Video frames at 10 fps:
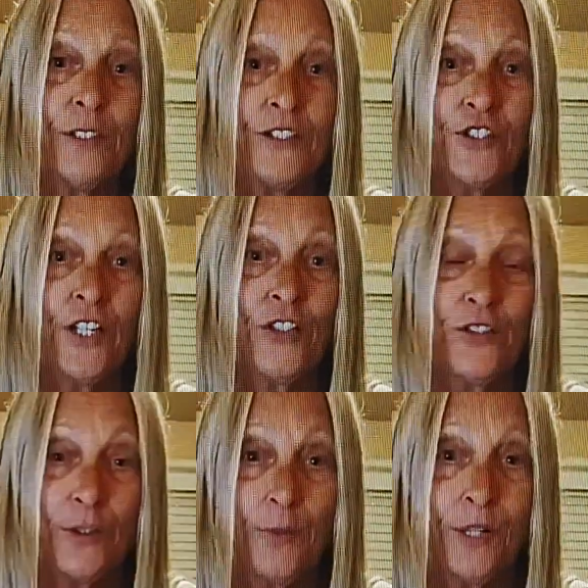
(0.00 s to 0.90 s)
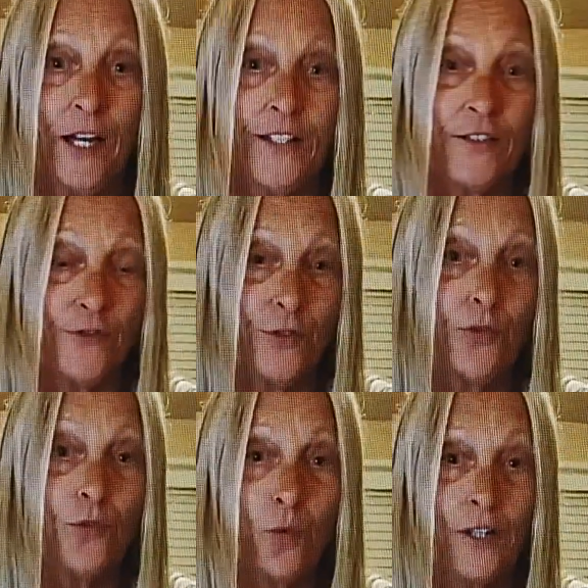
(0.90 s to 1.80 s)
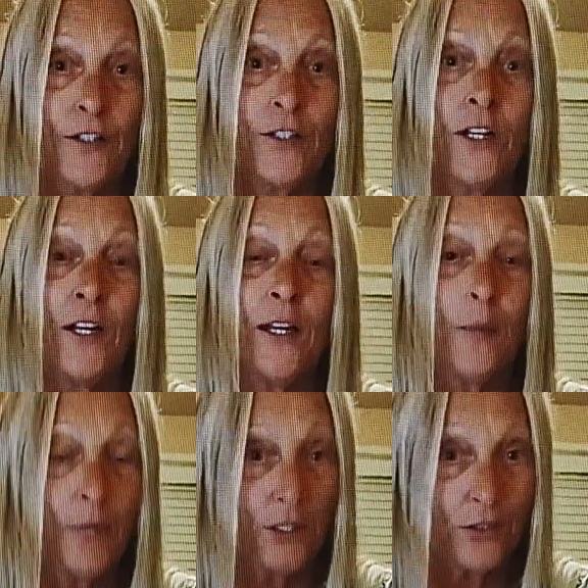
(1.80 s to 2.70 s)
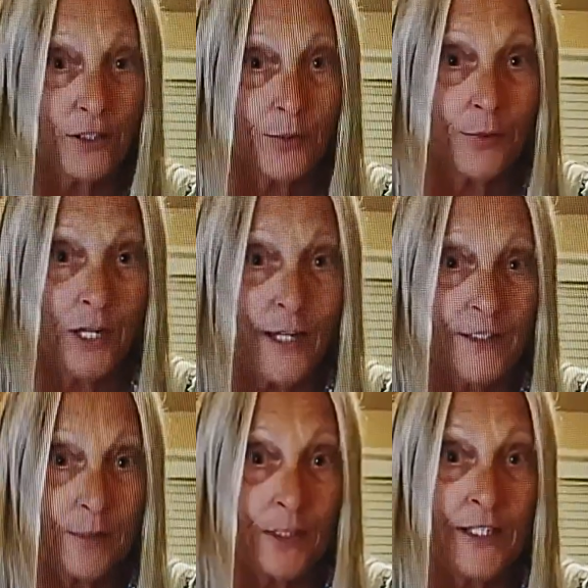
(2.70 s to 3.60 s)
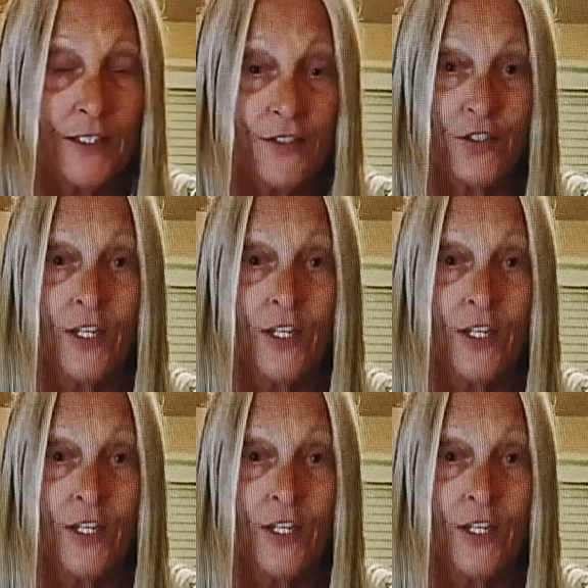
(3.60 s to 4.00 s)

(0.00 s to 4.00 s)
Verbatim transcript: you to please check your supplies, food, water, medical supplies, blankets.